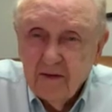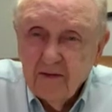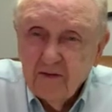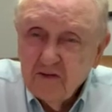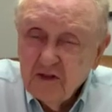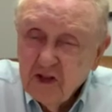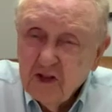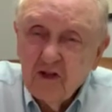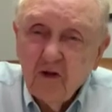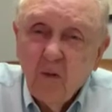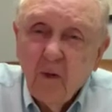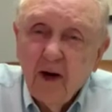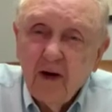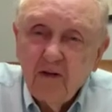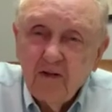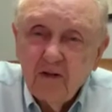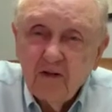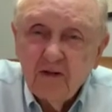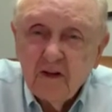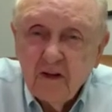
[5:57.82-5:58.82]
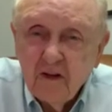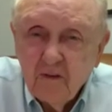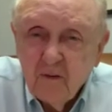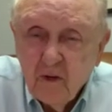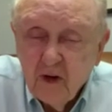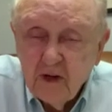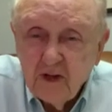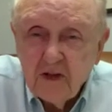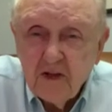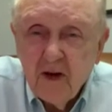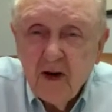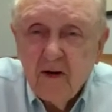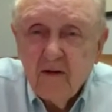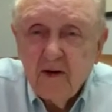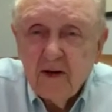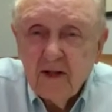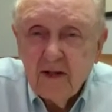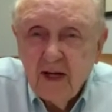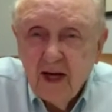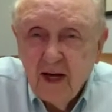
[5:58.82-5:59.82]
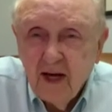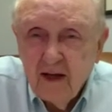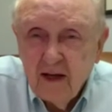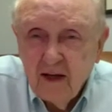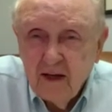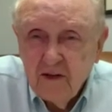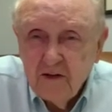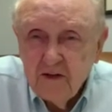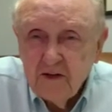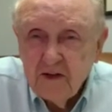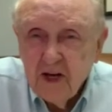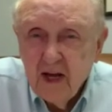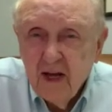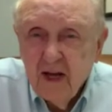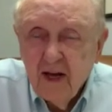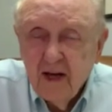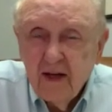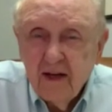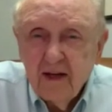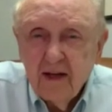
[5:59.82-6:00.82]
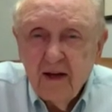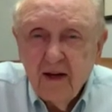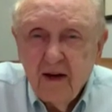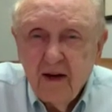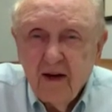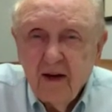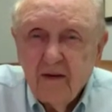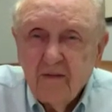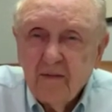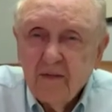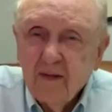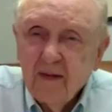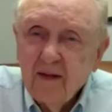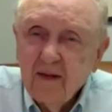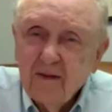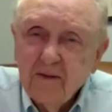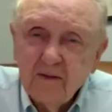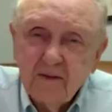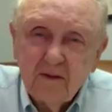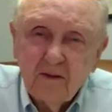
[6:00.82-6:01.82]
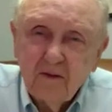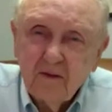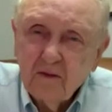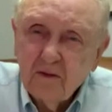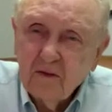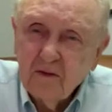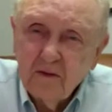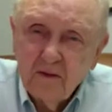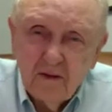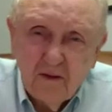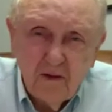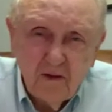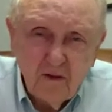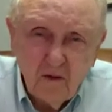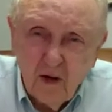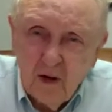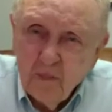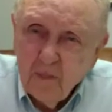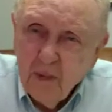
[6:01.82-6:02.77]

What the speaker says: situations in which they're engaged. The three